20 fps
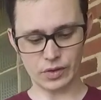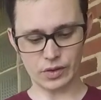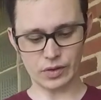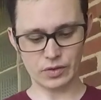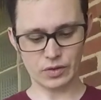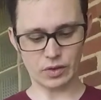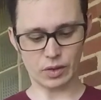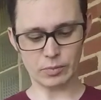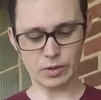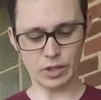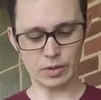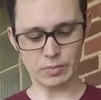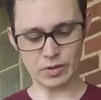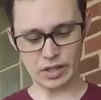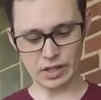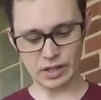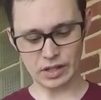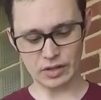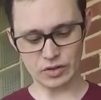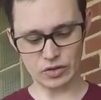sometimes
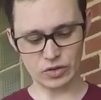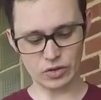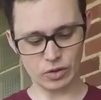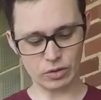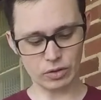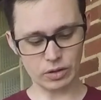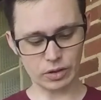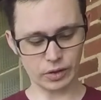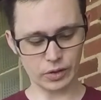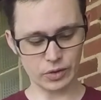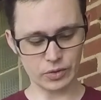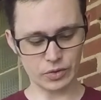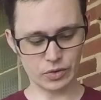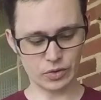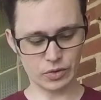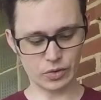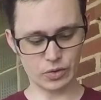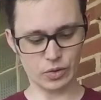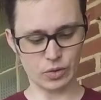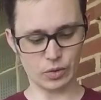they get so close
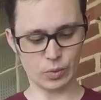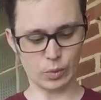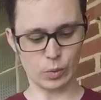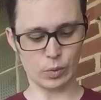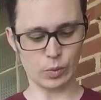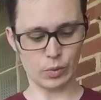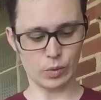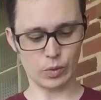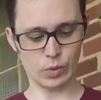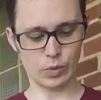to